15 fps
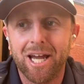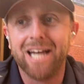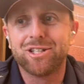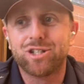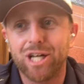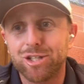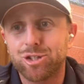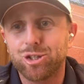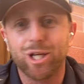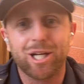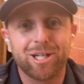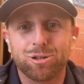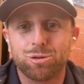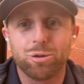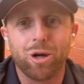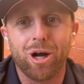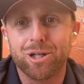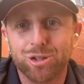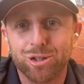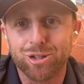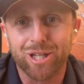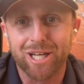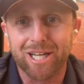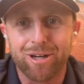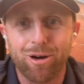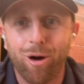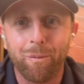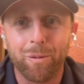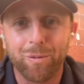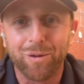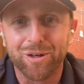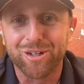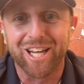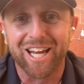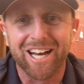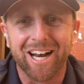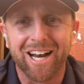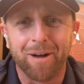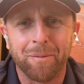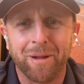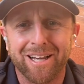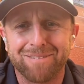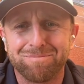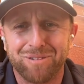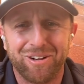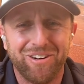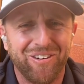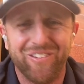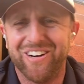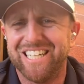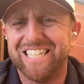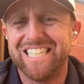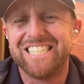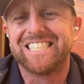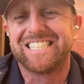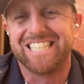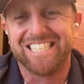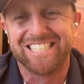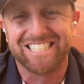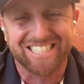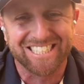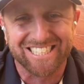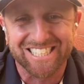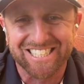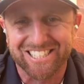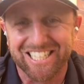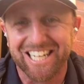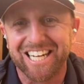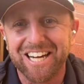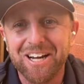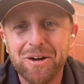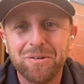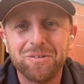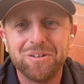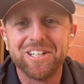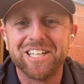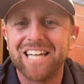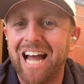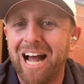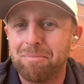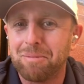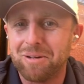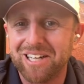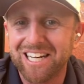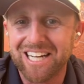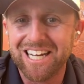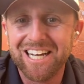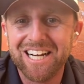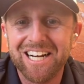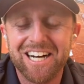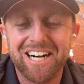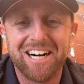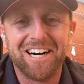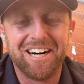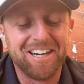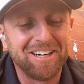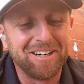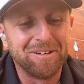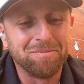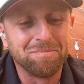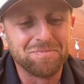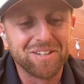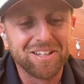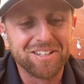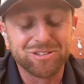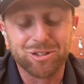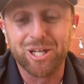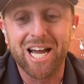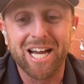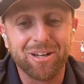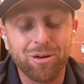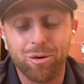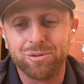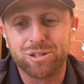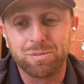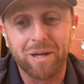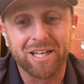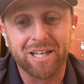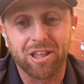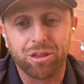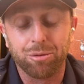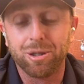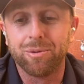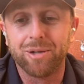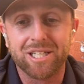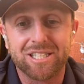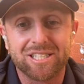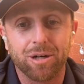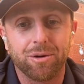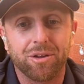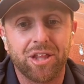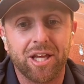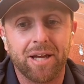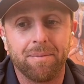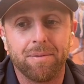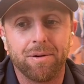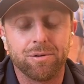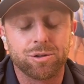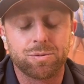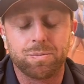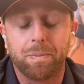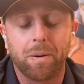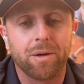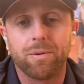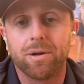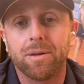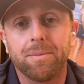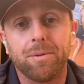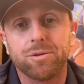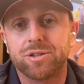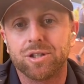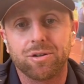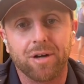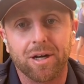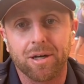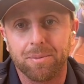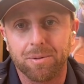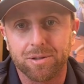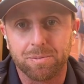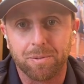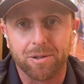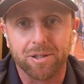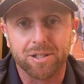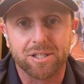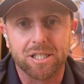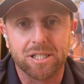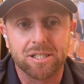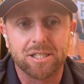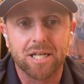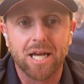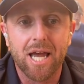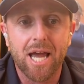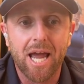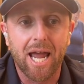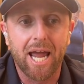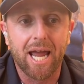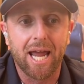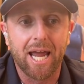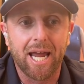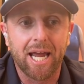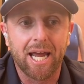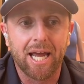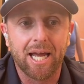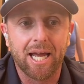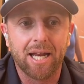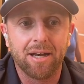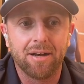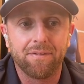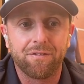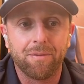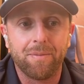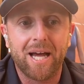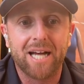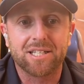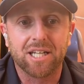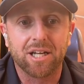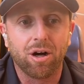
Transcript: hey, Jess, like, it's Roger, like, call me when you get in. I'm like, what is this? Is this like really happening? So yeah, no, we spent 3 weeks there with him. It was probably one of the most incredible experiences. And from that